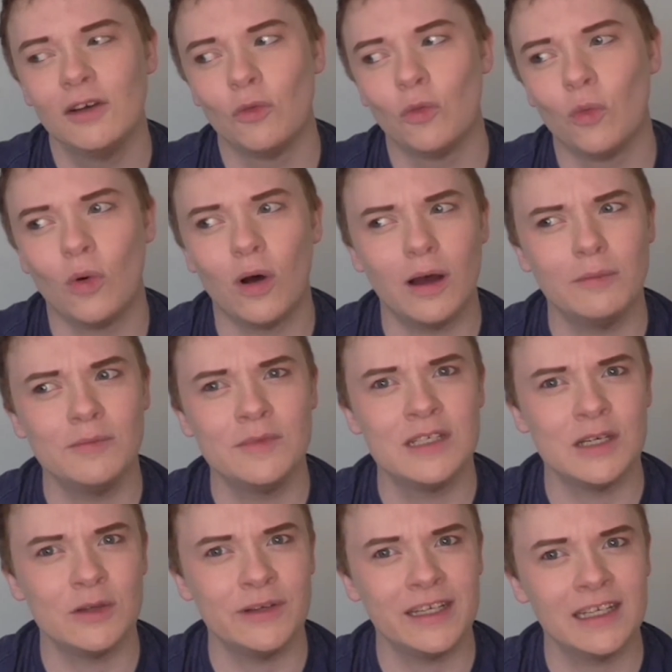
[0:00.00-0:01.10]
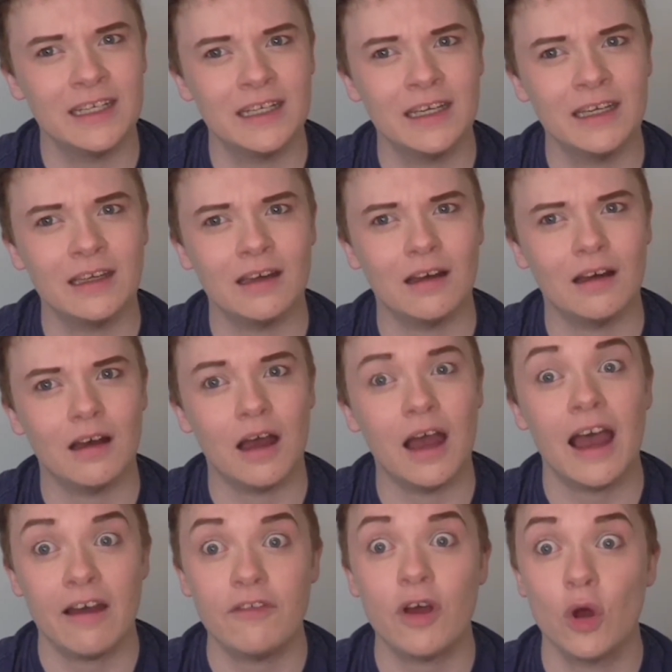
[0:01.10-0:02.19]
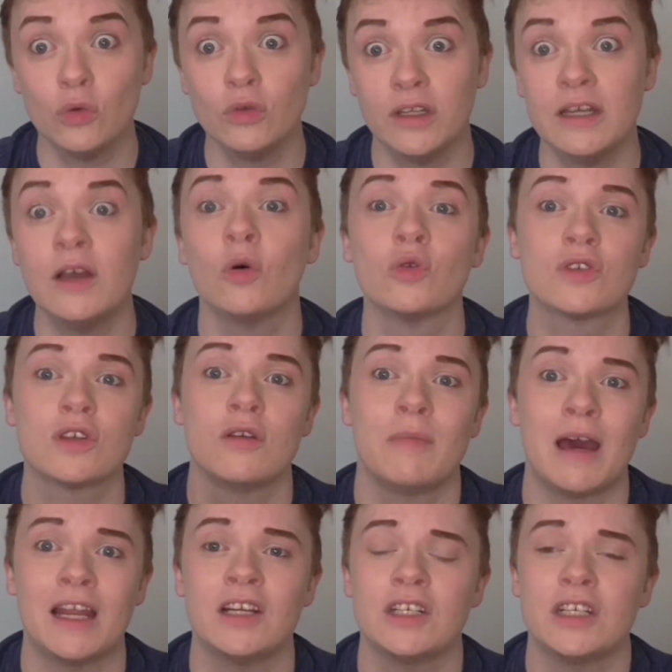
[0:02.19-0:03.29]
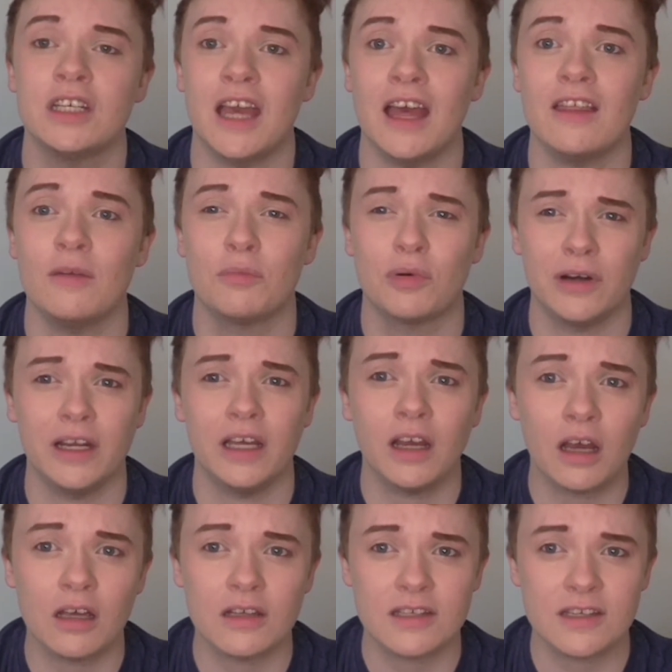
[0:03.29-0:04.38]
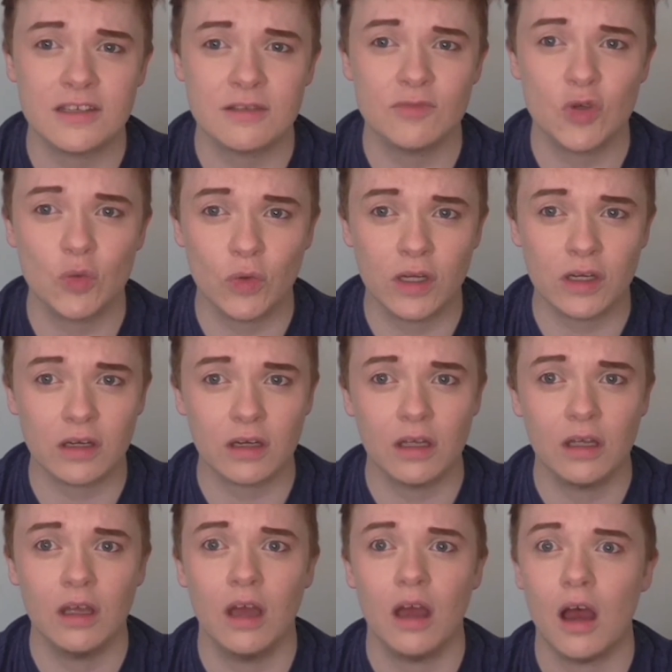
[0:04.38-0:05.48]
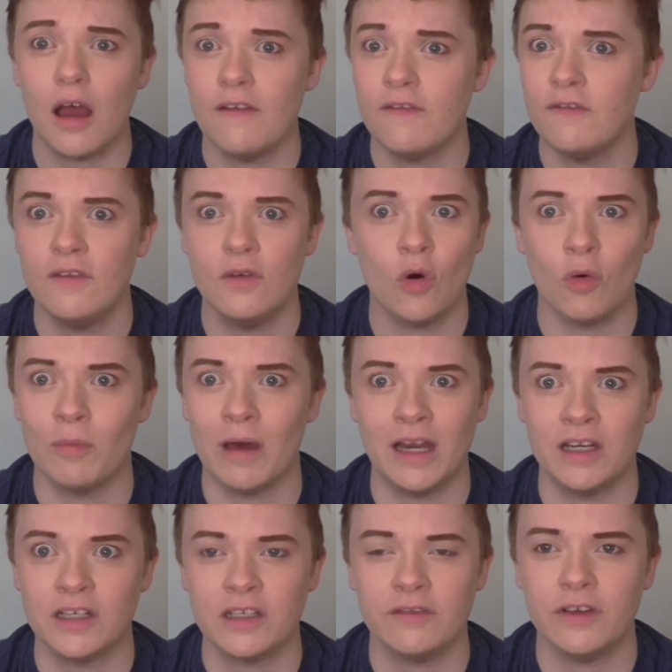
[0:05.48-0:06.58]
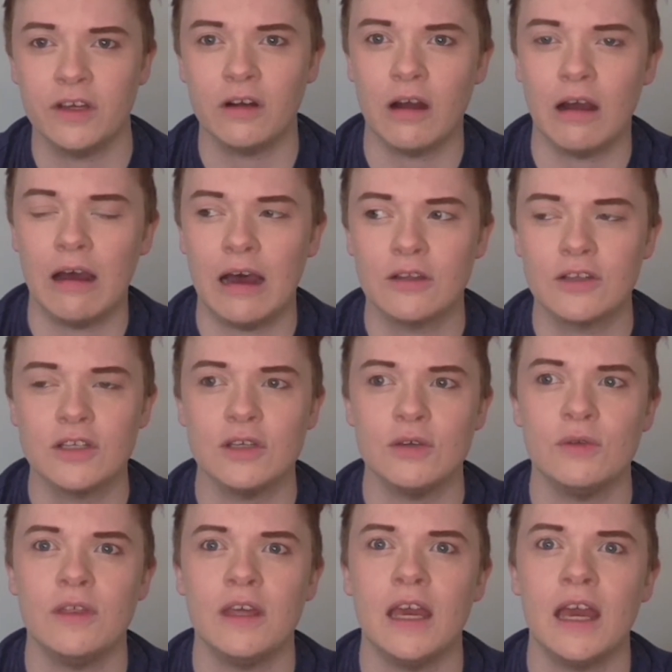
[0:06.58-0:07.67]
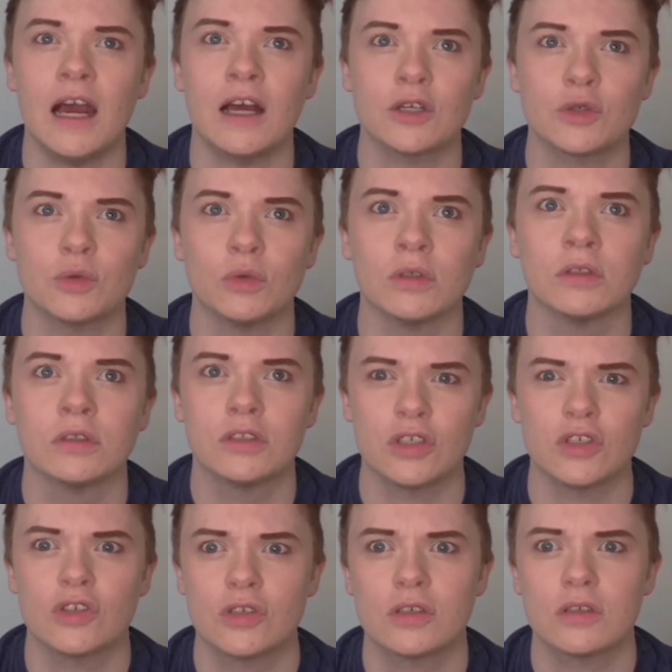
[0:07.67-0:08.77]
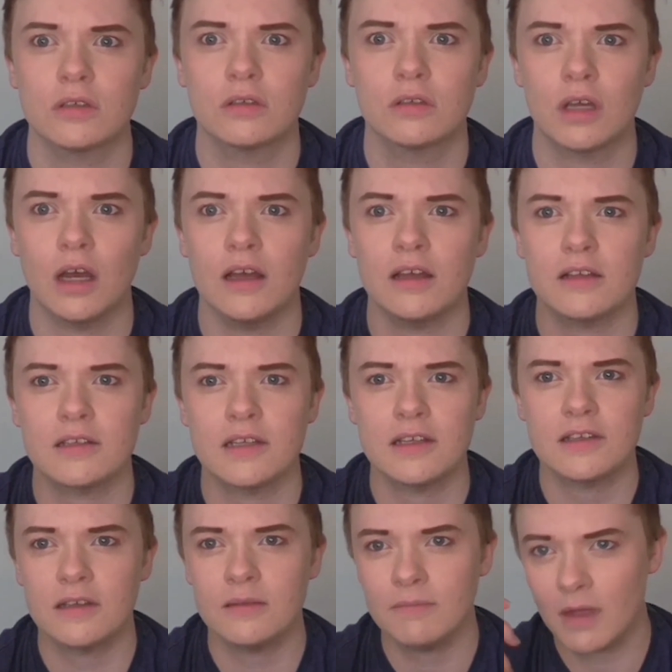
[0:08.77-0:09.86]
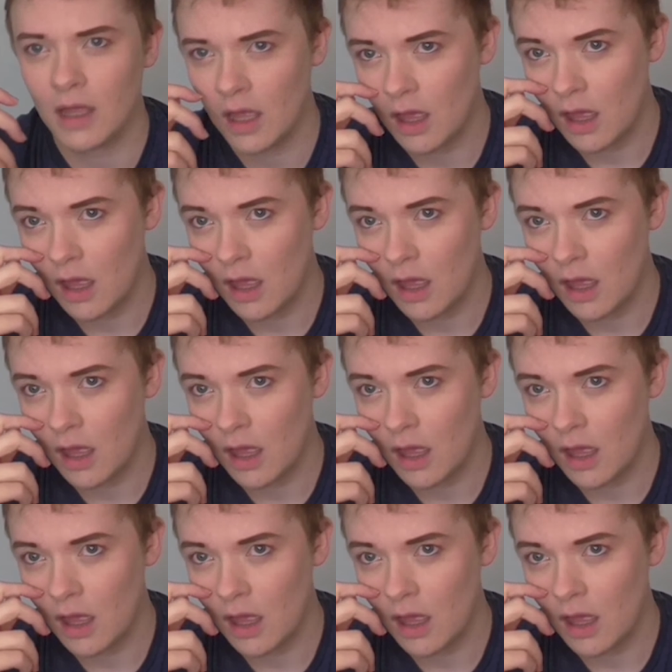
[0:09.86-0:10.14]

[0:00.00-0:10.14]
what I'm doing in it. I have only also managed to get the print and cut system to work. I've not managed to figure out how to do the actual just cut system,